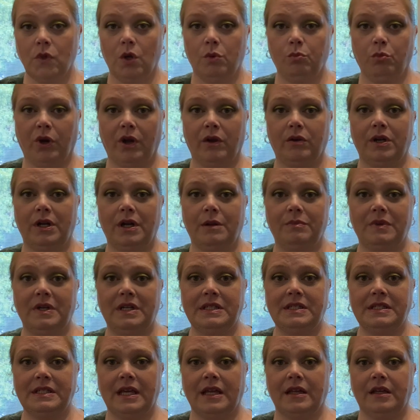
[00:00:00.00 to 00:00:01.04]
brown it up in a
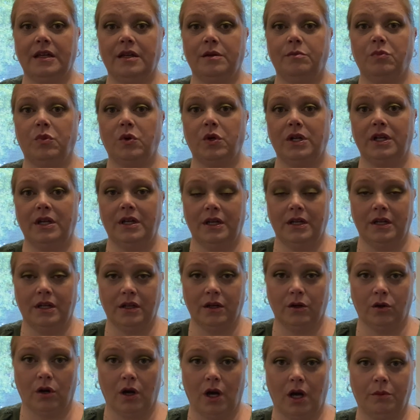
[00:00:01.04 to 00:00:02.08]
skillet, put it in the
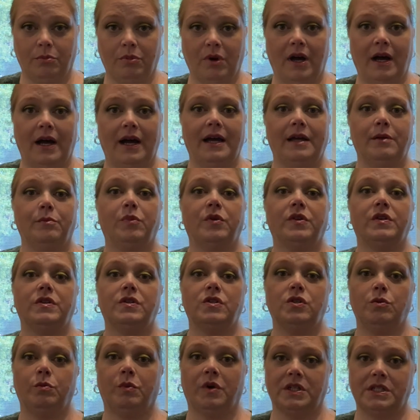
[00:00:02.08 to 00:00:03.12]
crock pot, put the
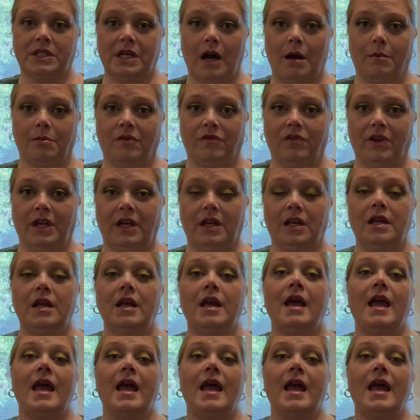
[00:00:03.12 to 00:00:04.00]
soup on top of it,